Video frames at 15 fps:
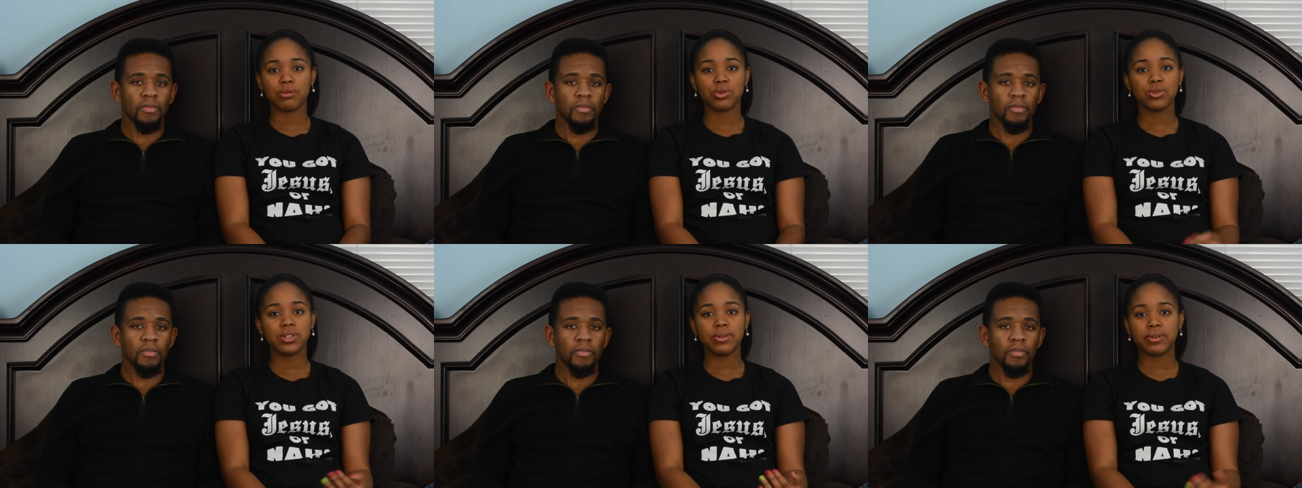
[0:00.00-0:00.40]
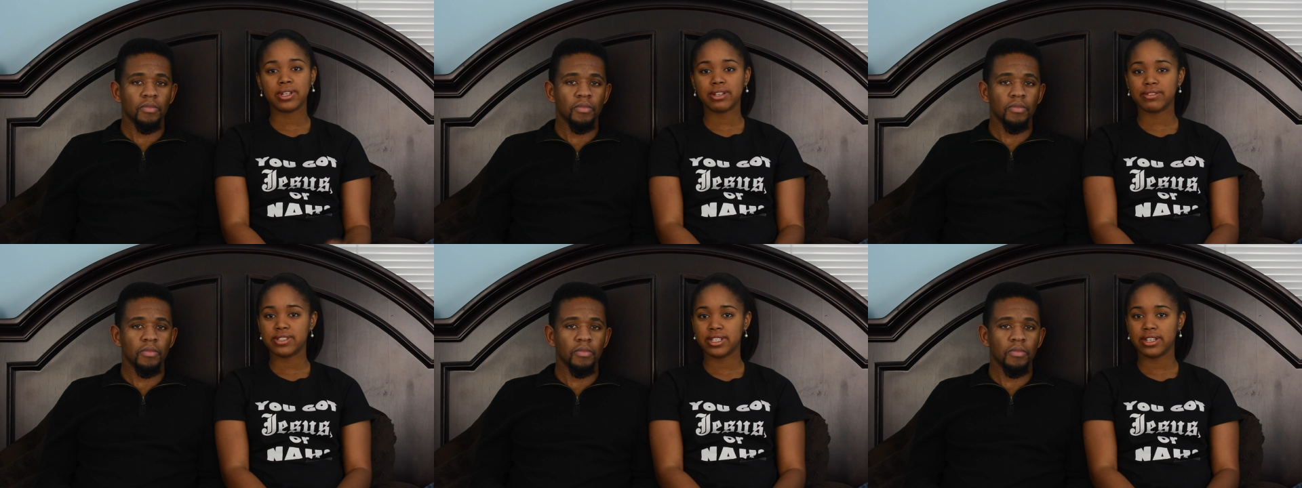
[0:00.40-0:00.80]
Speaker 1: Roody would
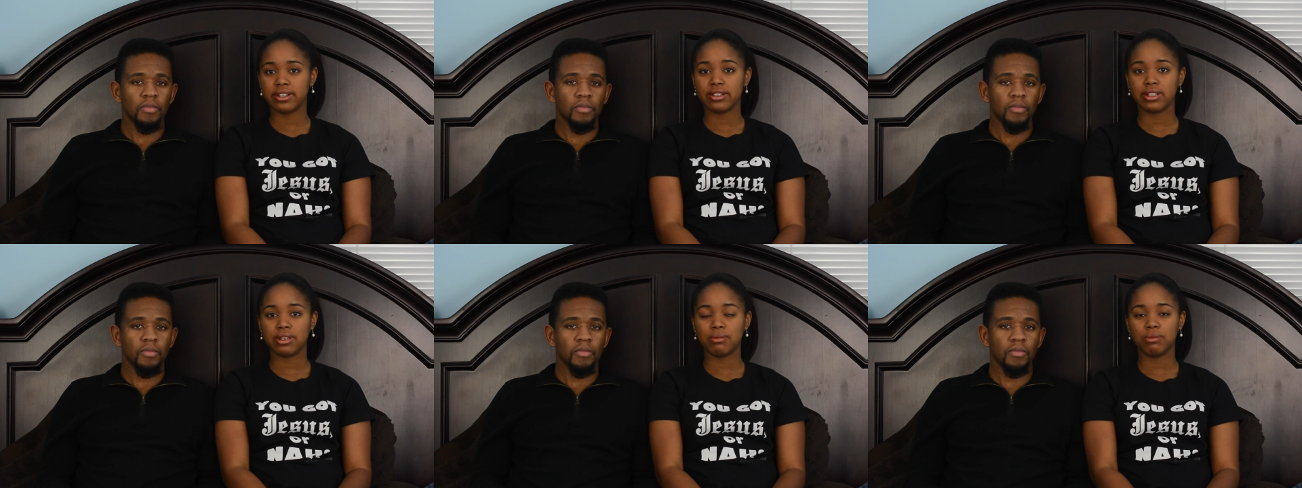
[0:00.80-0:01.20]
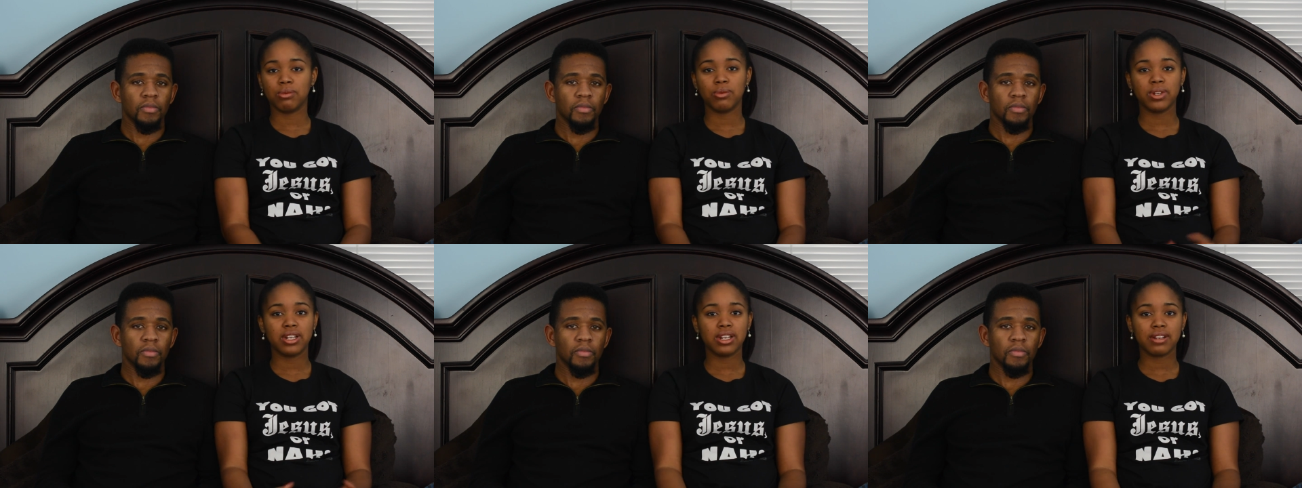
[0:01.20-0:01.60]
love to hear them.
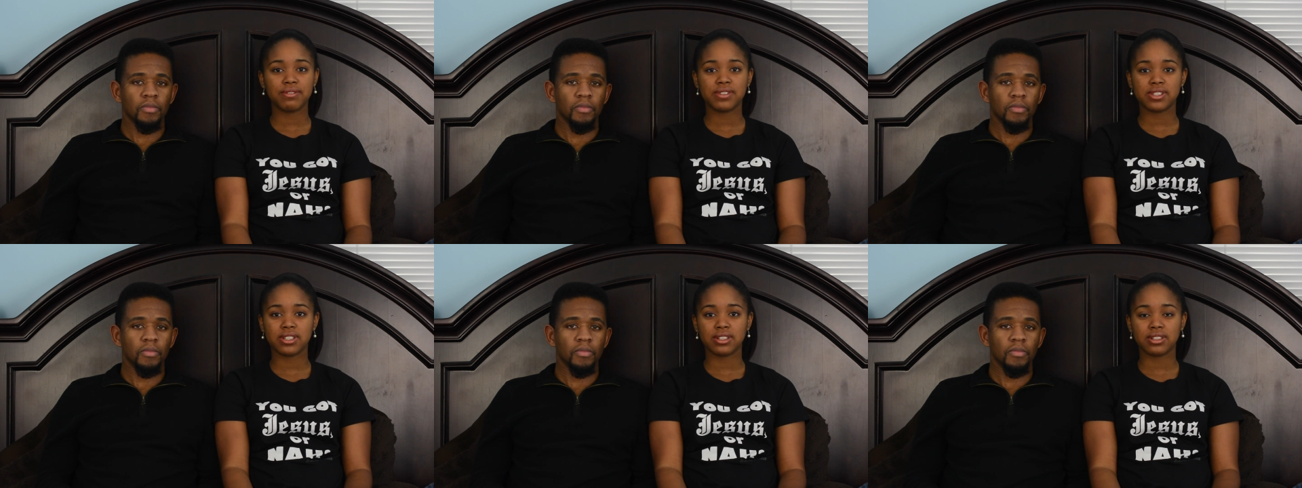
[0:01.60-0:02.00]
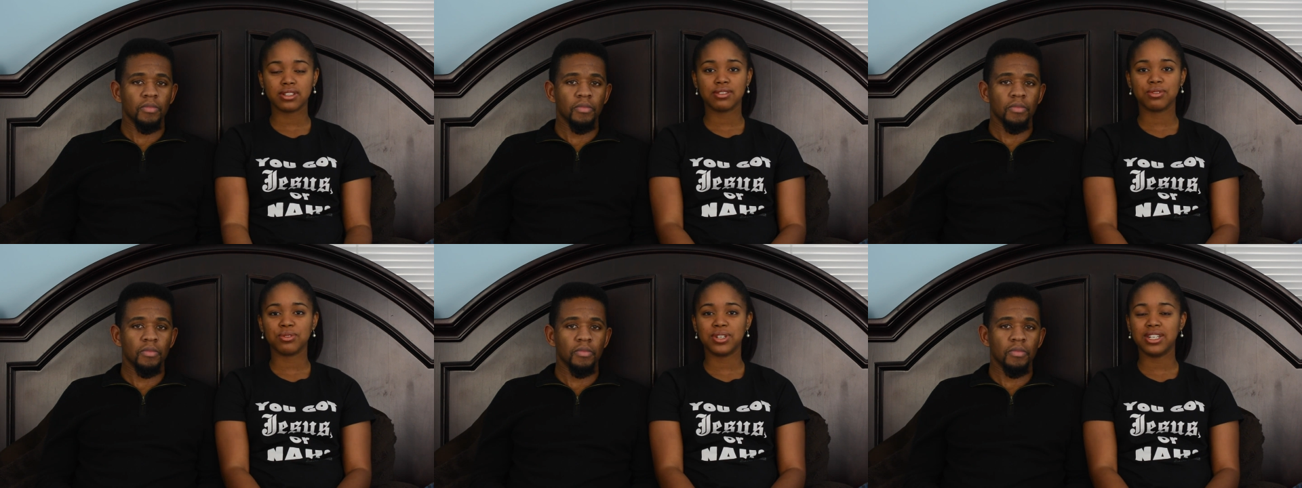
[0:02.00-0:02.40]
We'd love to
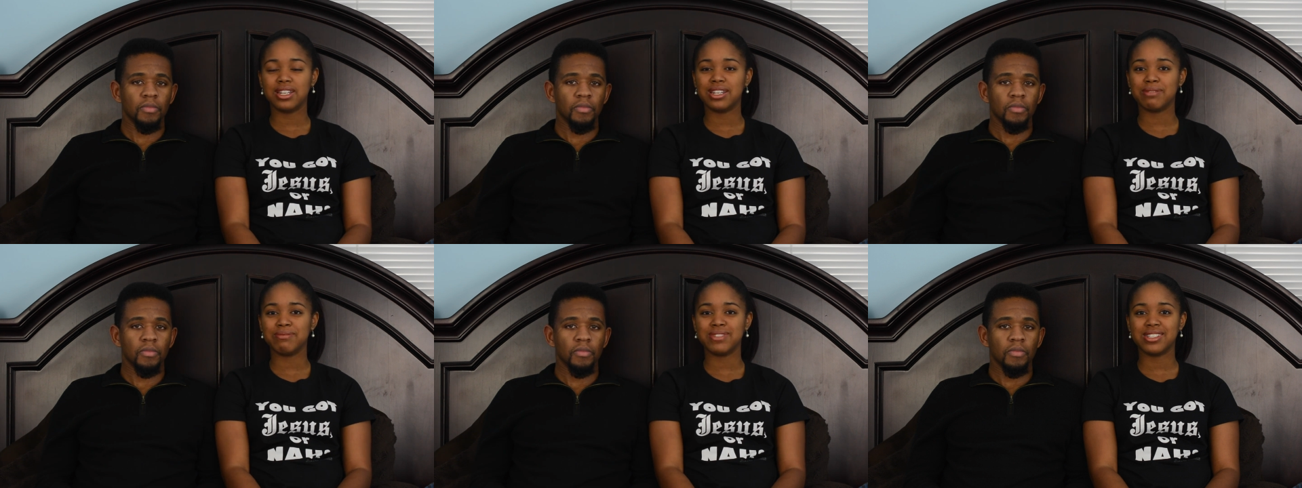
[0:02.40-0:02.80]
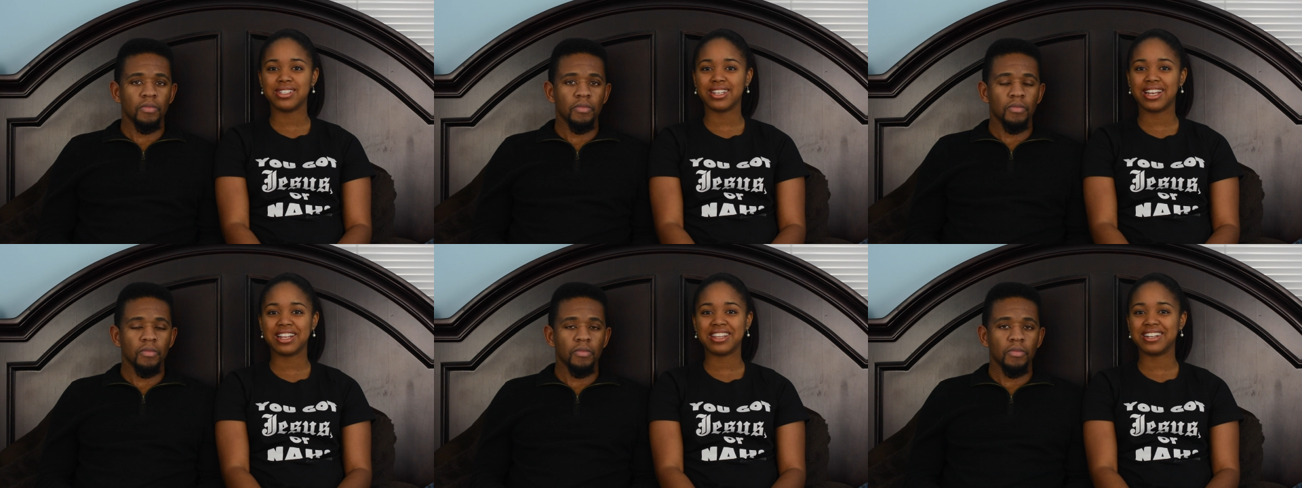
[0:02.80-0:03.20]
read them
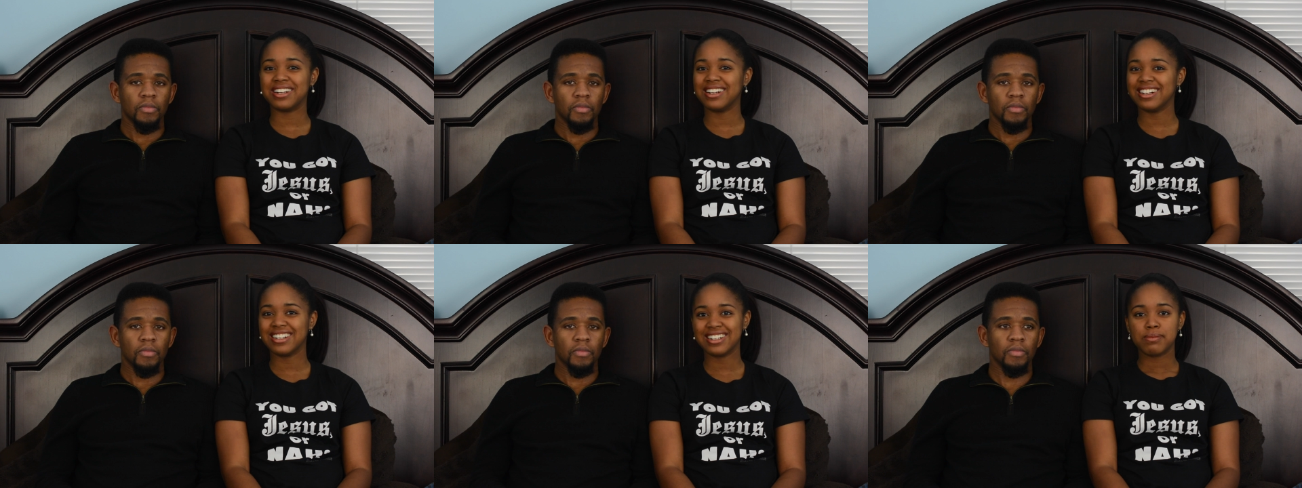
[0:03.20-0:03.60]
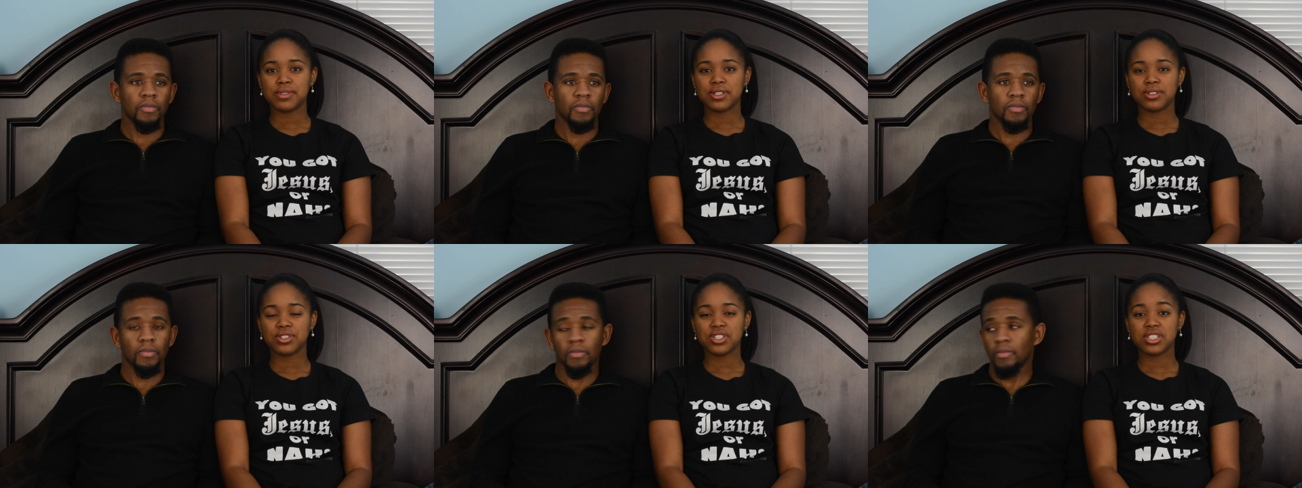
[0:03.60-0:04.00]
together.
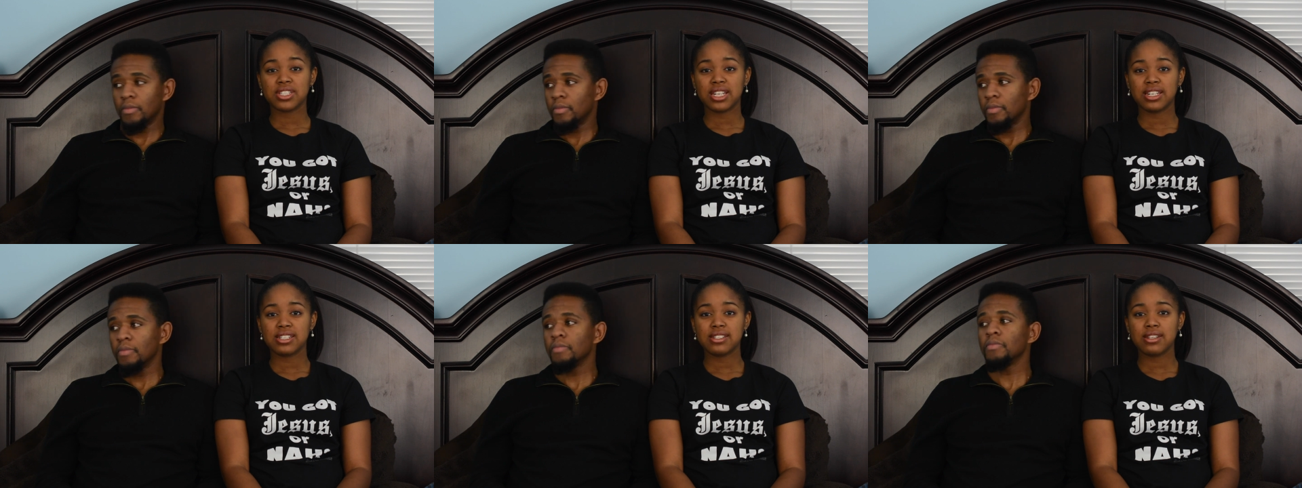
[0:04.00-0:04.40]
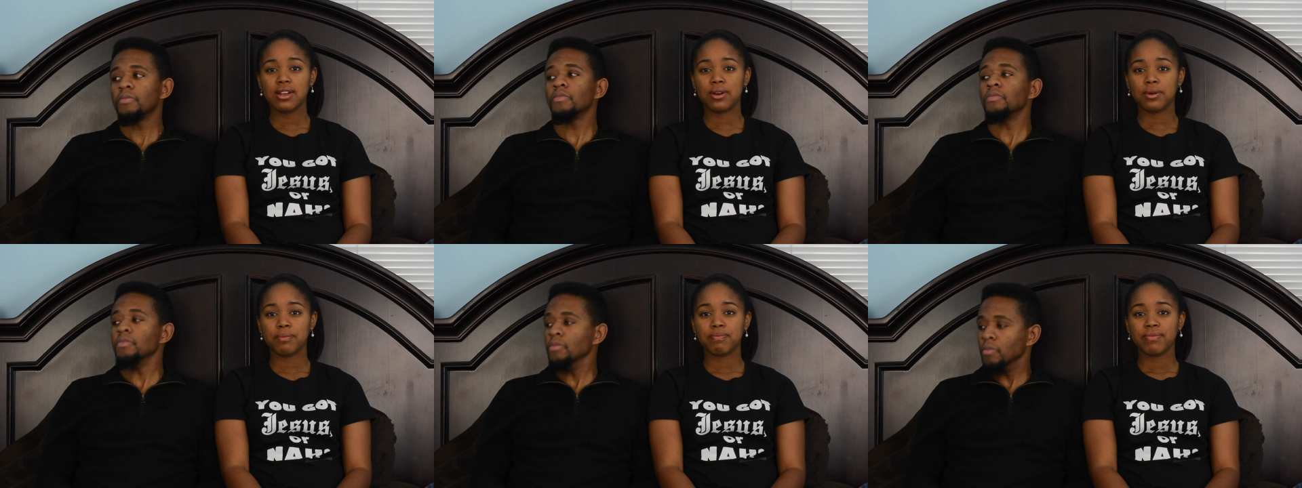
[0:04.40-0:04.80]
So just let us
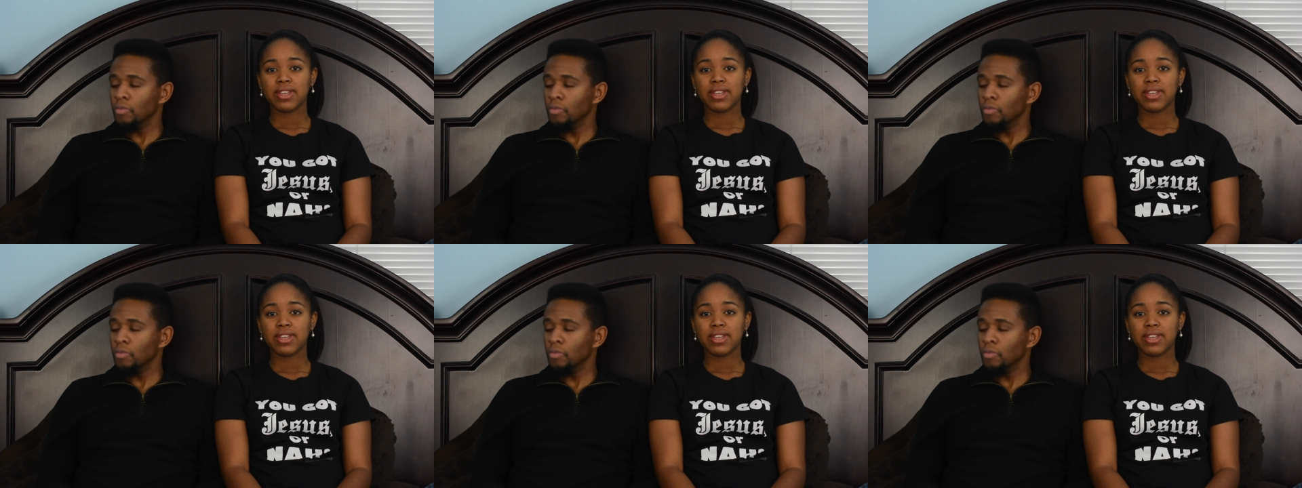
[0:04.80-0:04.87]
know.